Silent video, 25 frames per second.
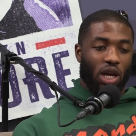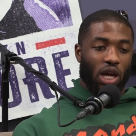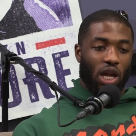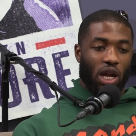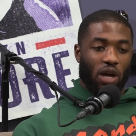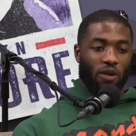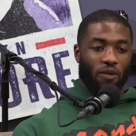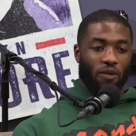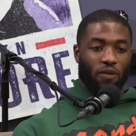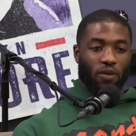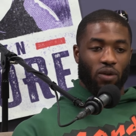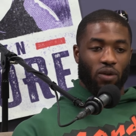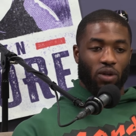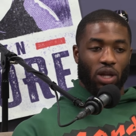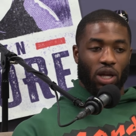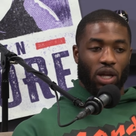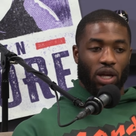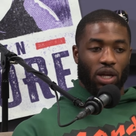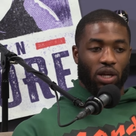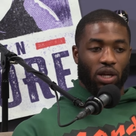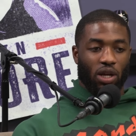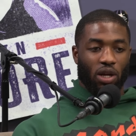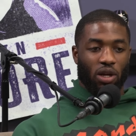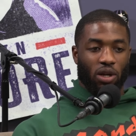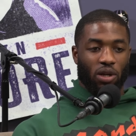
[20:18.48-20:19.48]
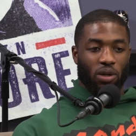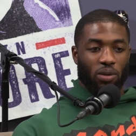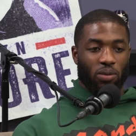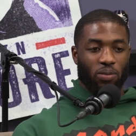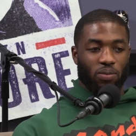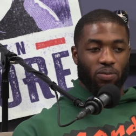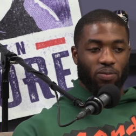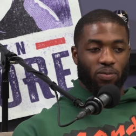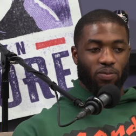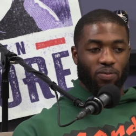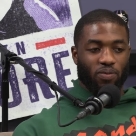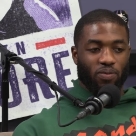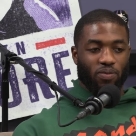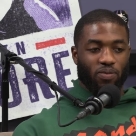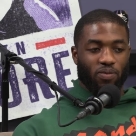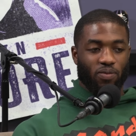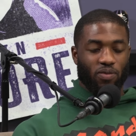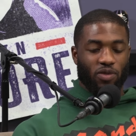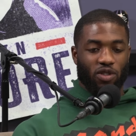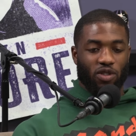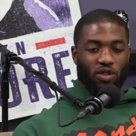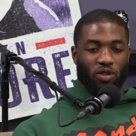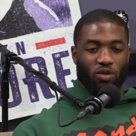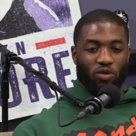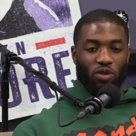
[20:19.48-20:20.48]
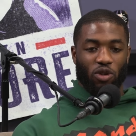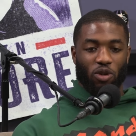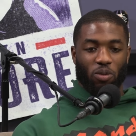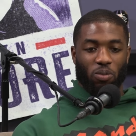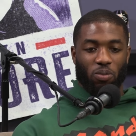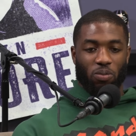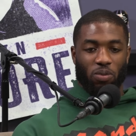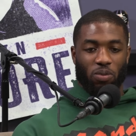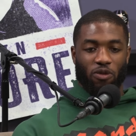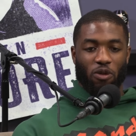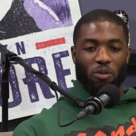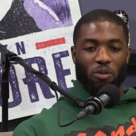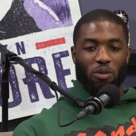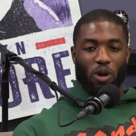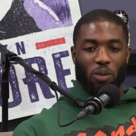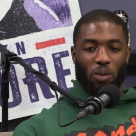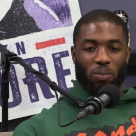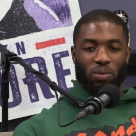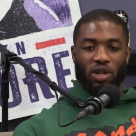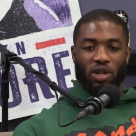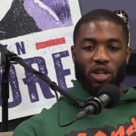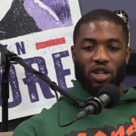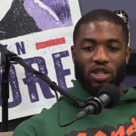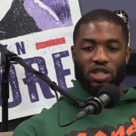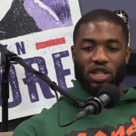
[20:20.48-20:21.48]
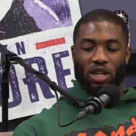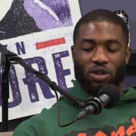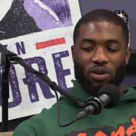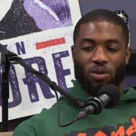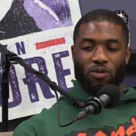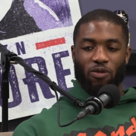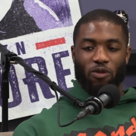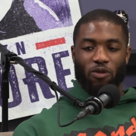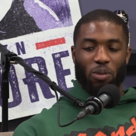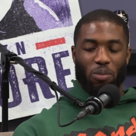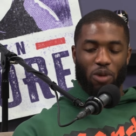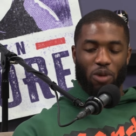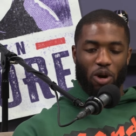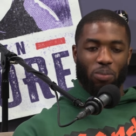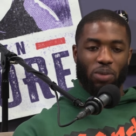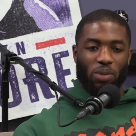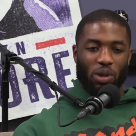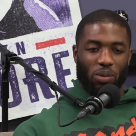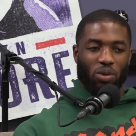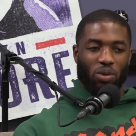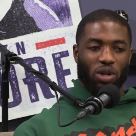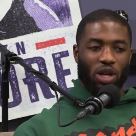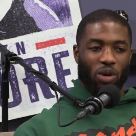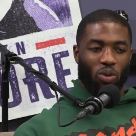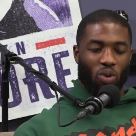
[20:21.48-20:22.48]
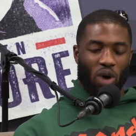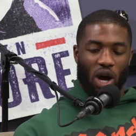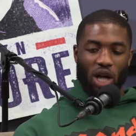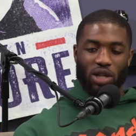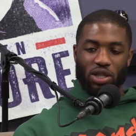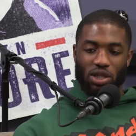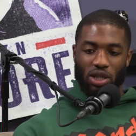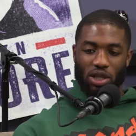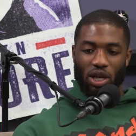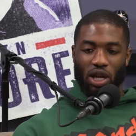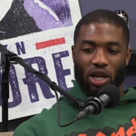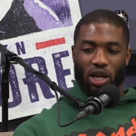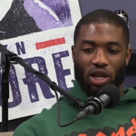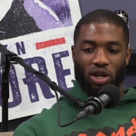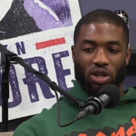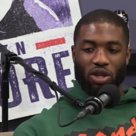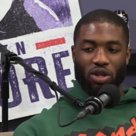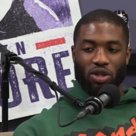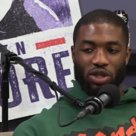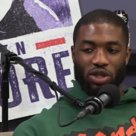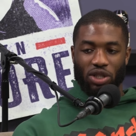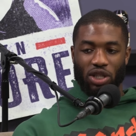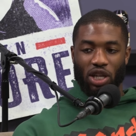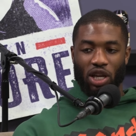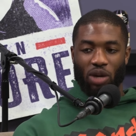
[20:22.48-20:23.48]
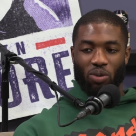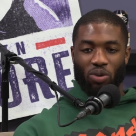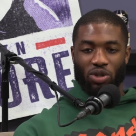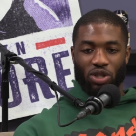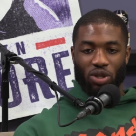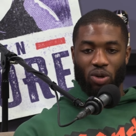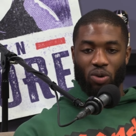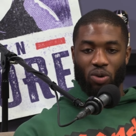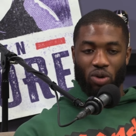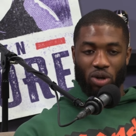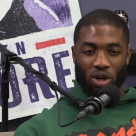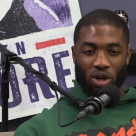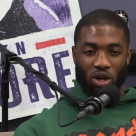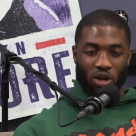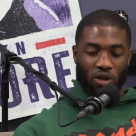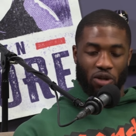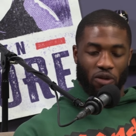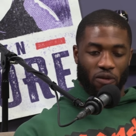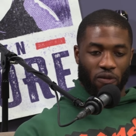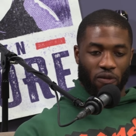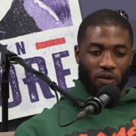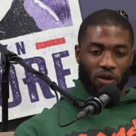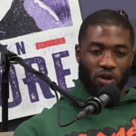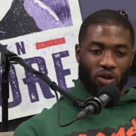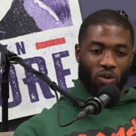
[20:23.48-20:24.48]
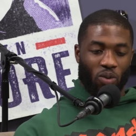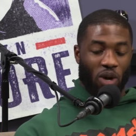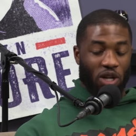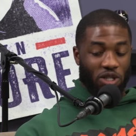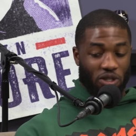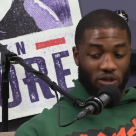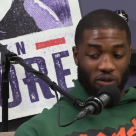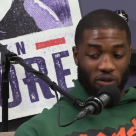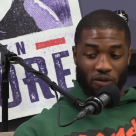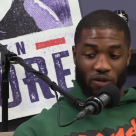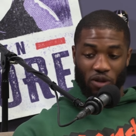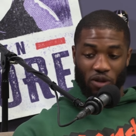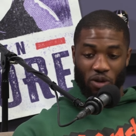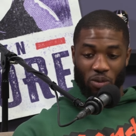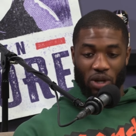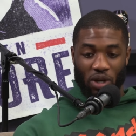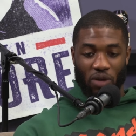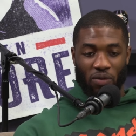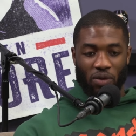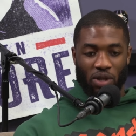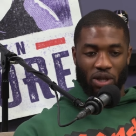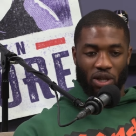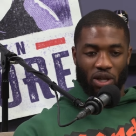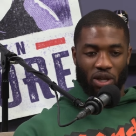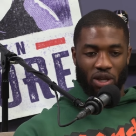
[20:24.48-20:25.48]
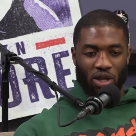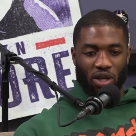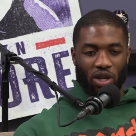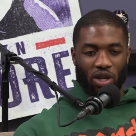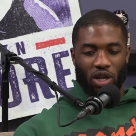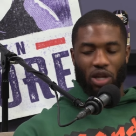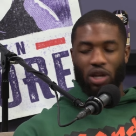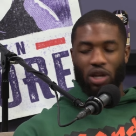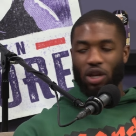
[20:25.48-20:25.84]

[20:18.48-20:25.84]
And I feel like um, the real football players, that football people that watch that and understand what's going on in the field, watch the film, everything,